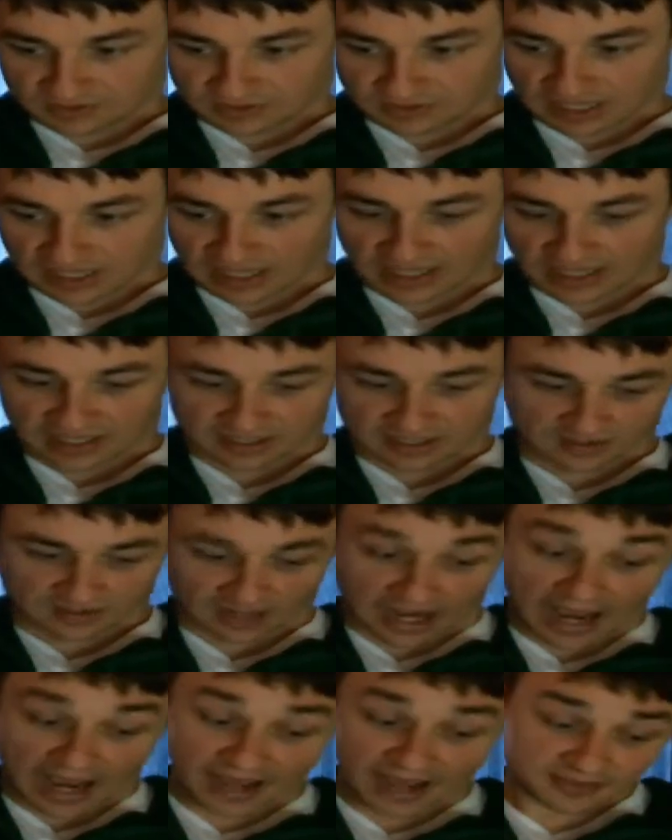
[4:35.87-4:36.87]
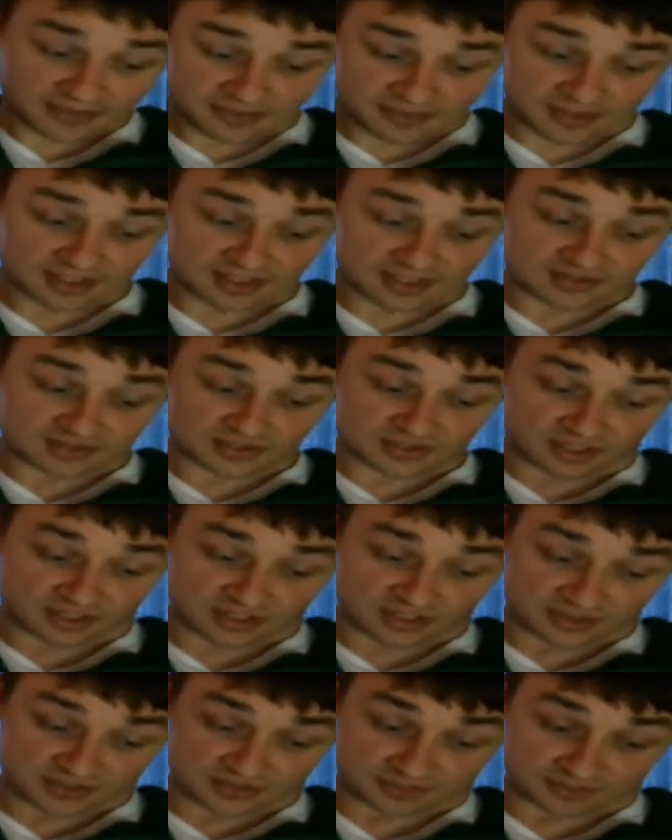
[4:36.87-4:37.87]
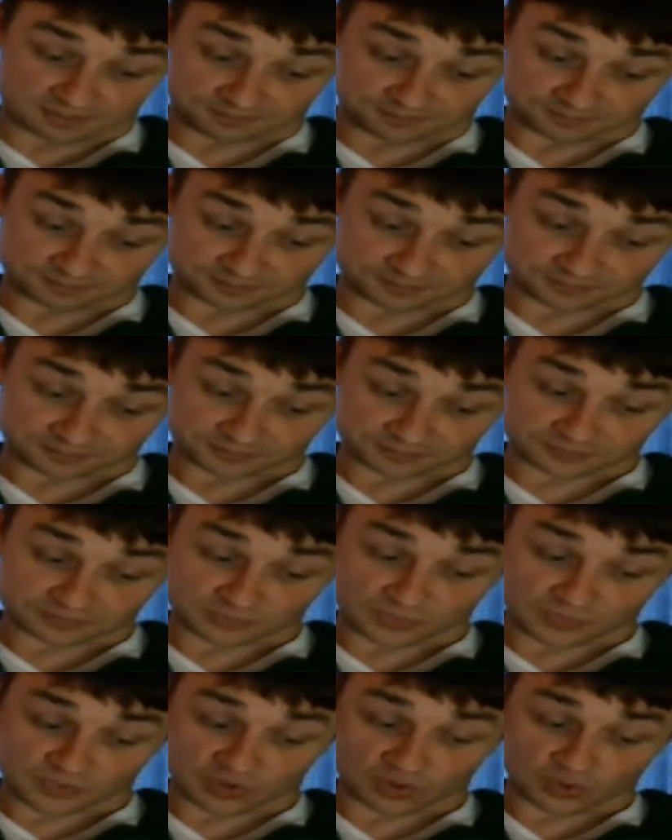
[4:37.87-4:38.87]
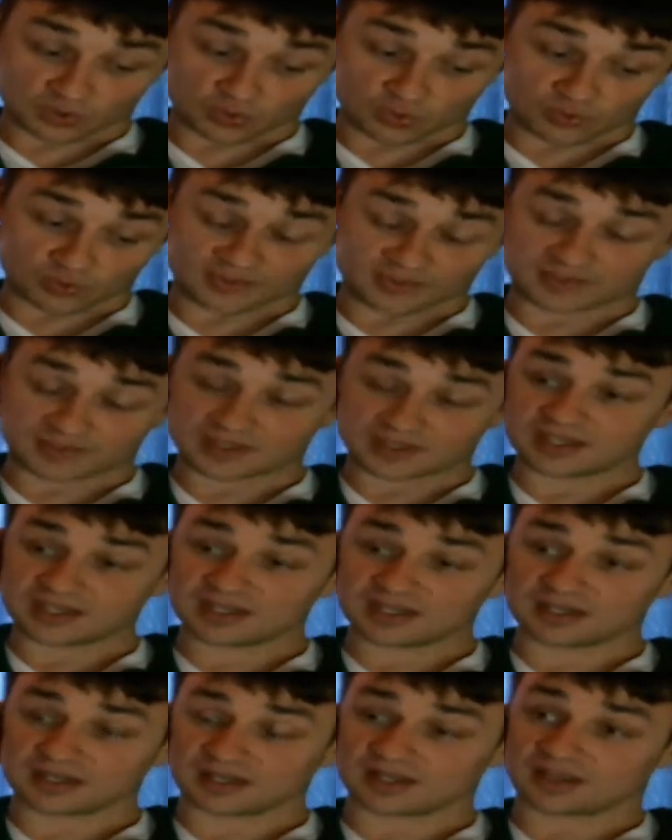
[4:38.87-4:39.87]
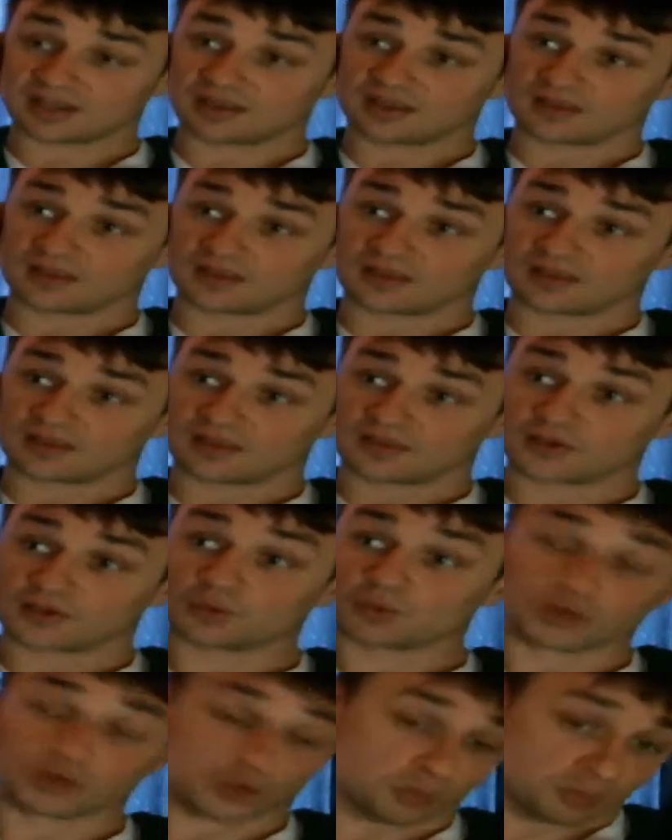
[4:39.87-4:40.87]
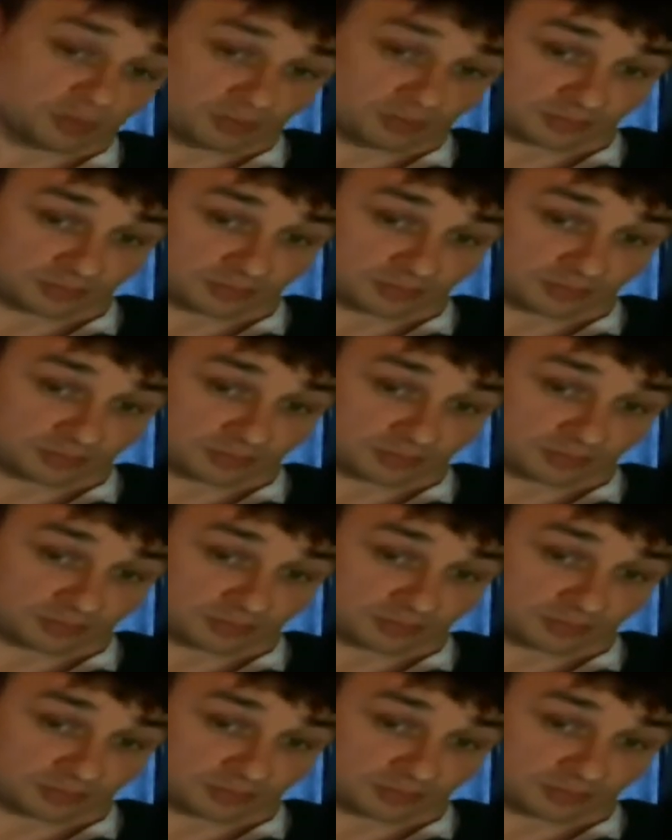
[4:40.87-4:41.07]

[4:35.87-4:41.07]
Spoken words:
And I think it starts within the womb